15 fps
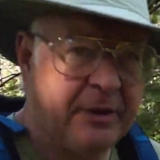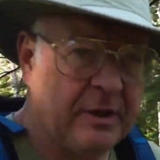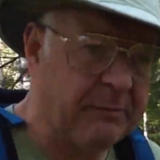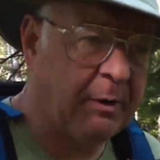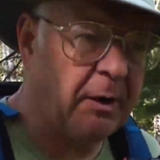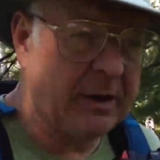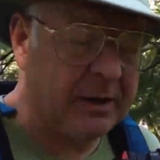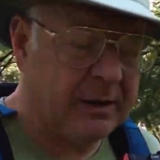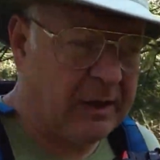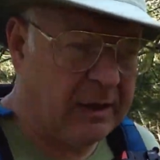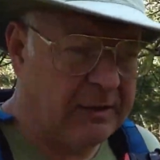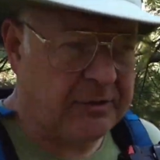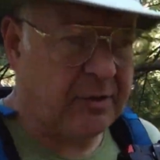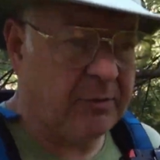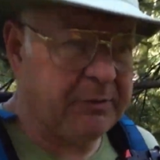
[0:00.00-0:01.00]
to the parking
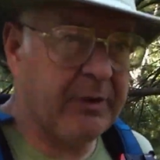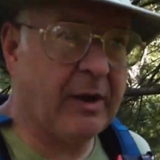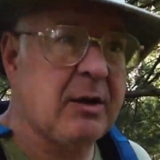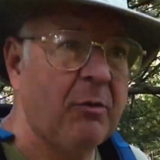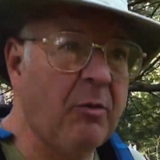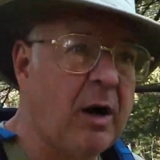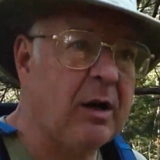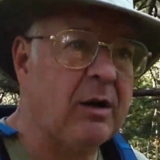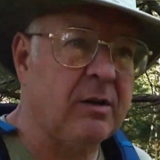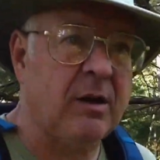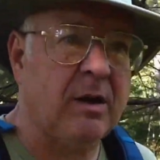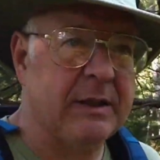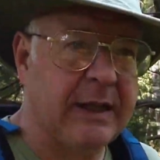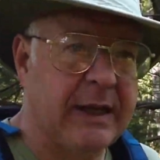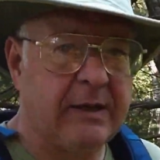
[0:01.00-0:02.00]
lot, so we've got to walk
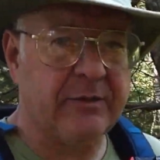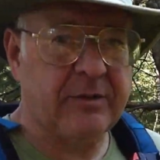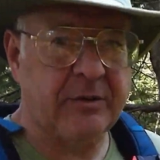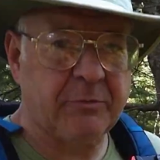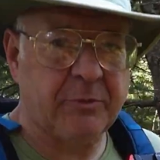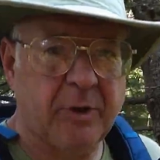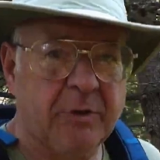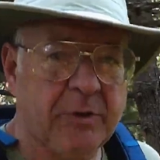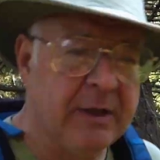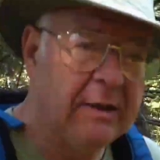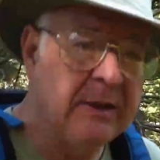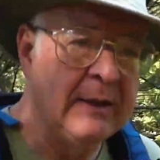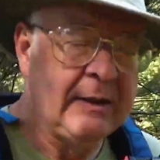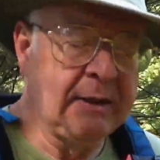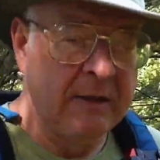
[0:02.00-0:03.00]
along the access road,
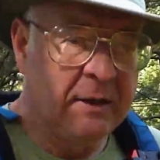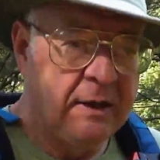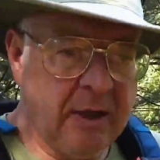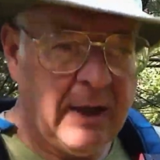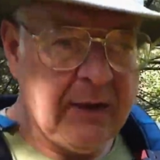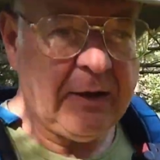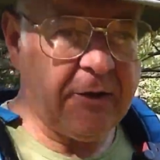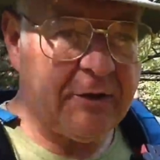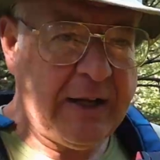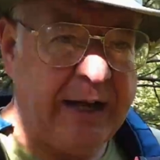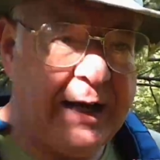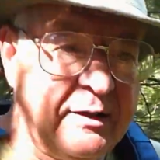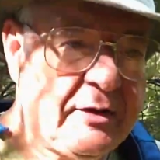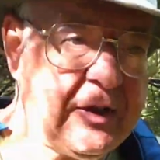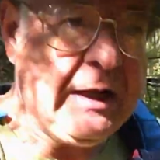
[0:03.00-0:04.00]
and that just
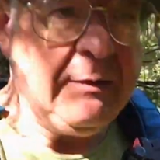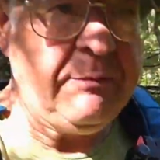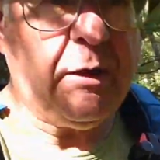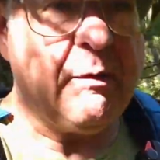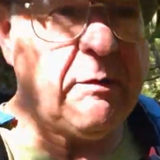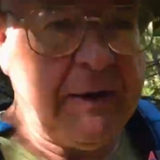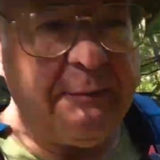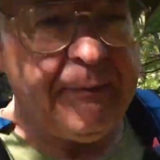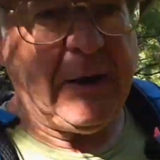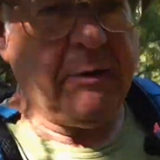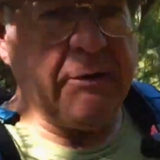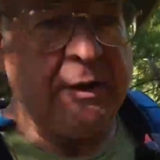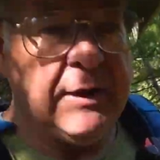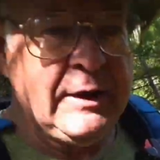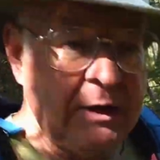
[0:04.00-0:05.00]
adds probably
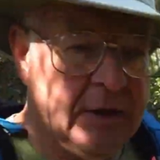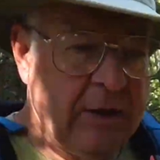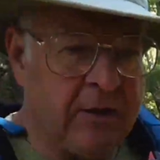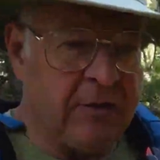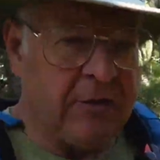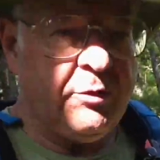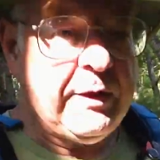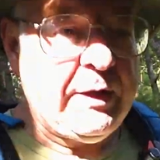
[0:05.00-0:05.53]
about 2